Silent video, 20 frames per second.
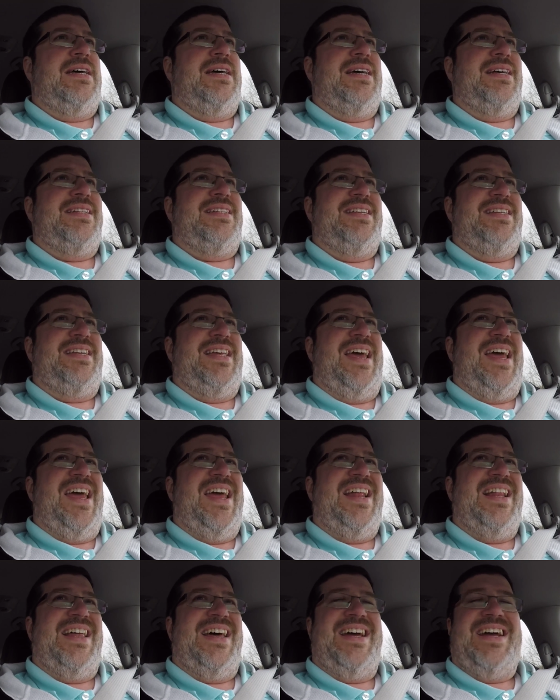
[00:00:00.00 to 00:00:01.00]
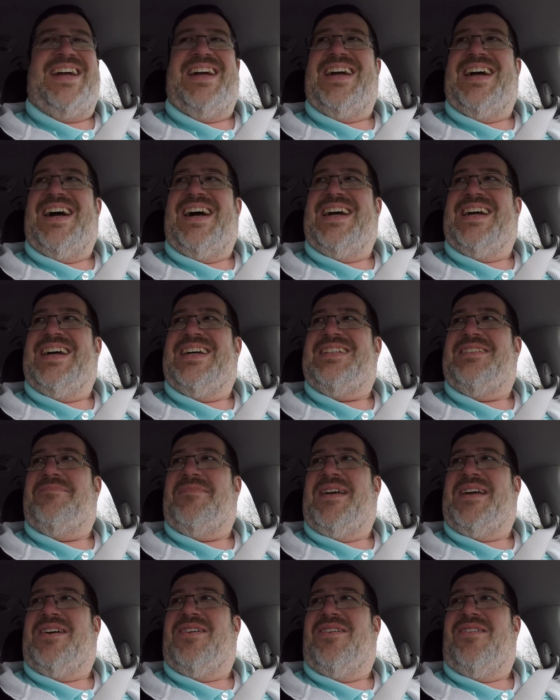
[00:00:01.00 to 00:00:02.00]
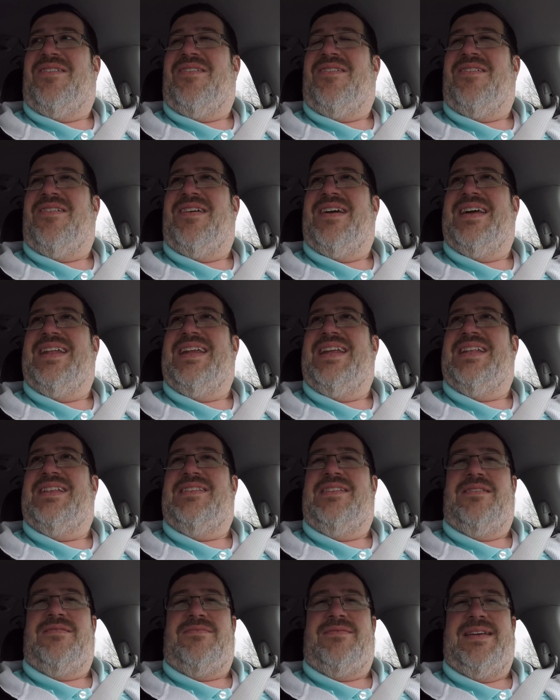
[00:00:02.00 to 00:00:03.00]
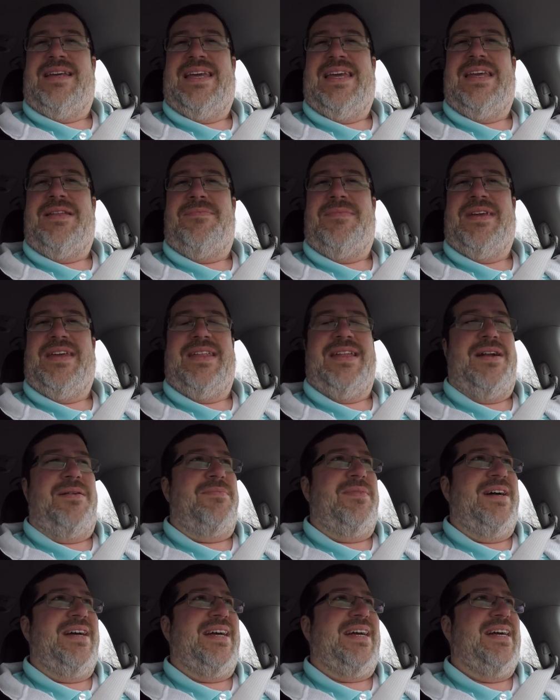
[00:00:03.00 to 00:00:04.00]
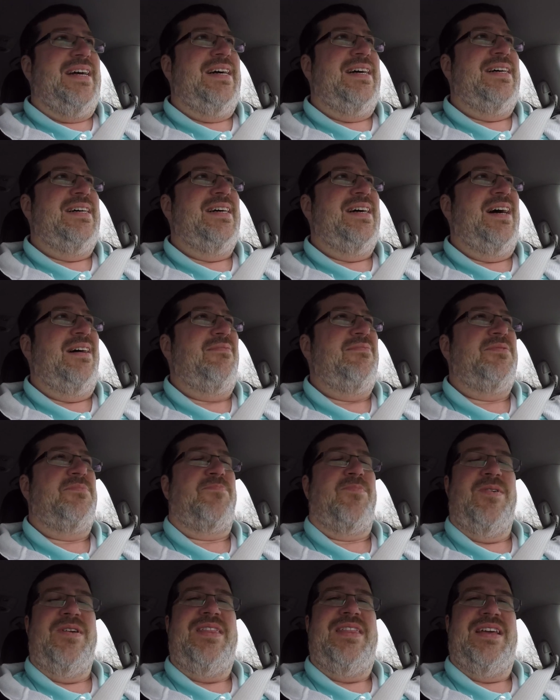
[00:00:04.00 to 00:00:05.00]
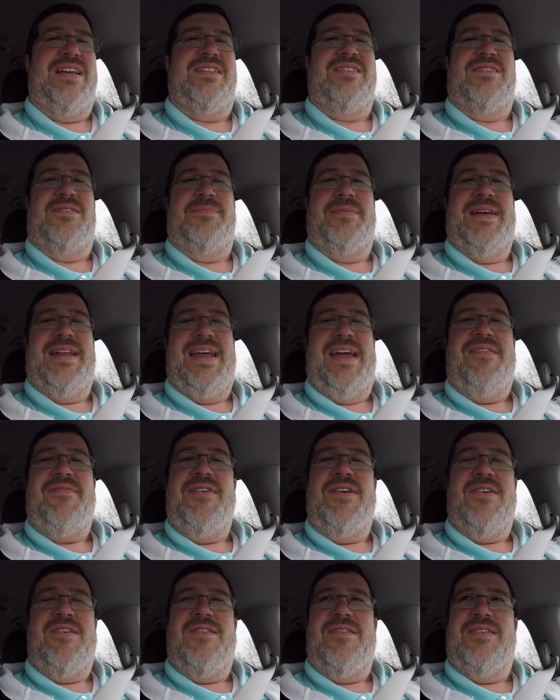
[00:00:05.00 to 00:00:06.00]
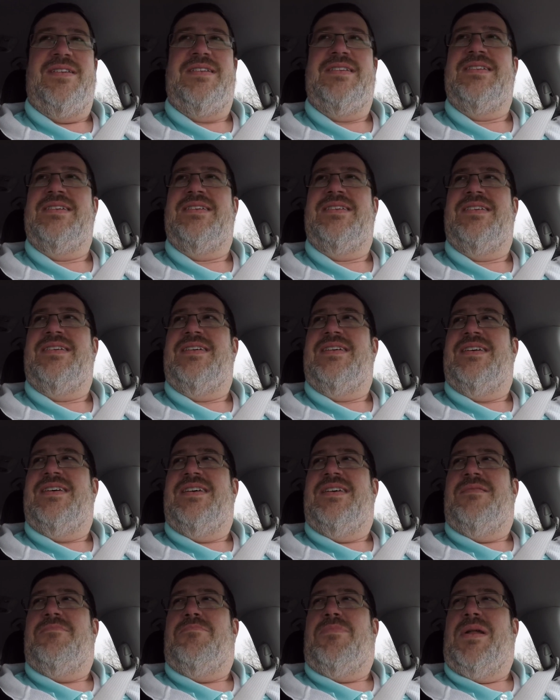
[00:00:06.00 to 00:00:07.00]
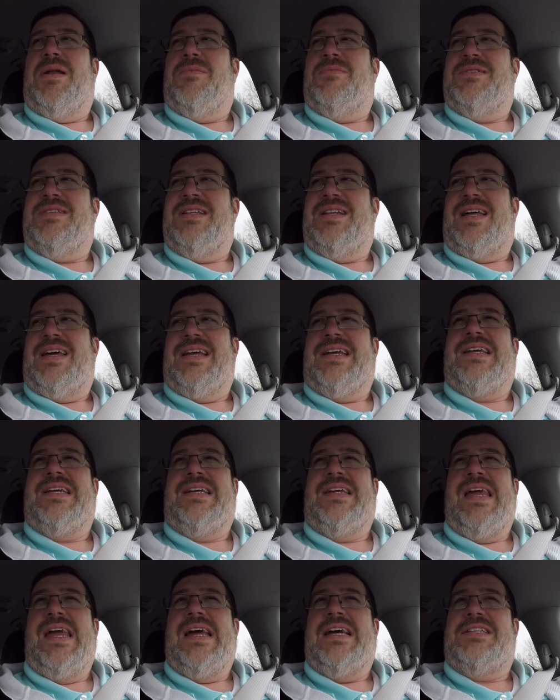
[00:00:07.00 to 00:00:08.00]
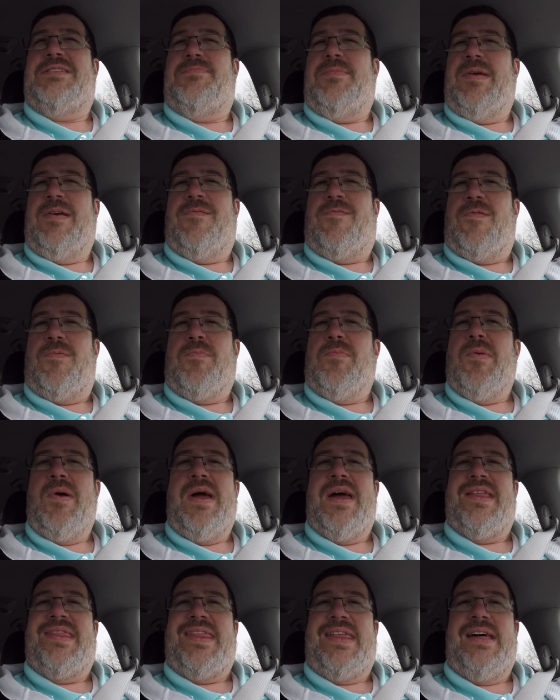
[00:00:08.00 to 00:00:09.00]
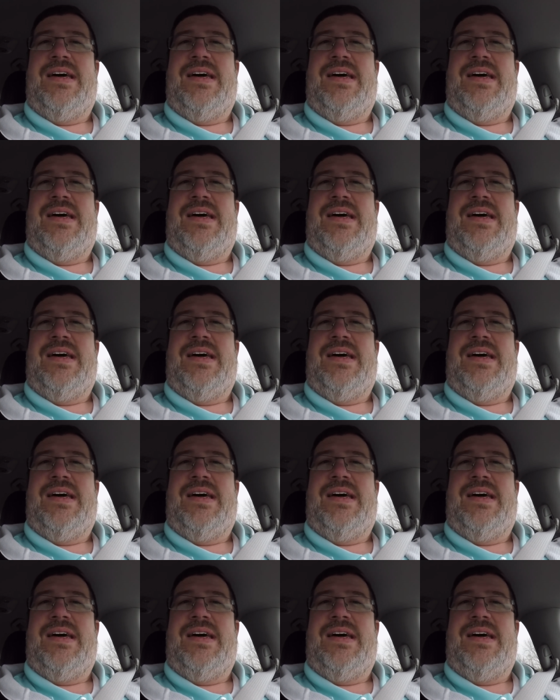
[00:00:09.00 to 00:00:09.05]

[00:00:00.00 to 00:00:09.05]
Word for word: And today, like, I got to my car and it literally hit me that I'm like, I was breathing a little bit heavier, but I wasn't like gasping for breath.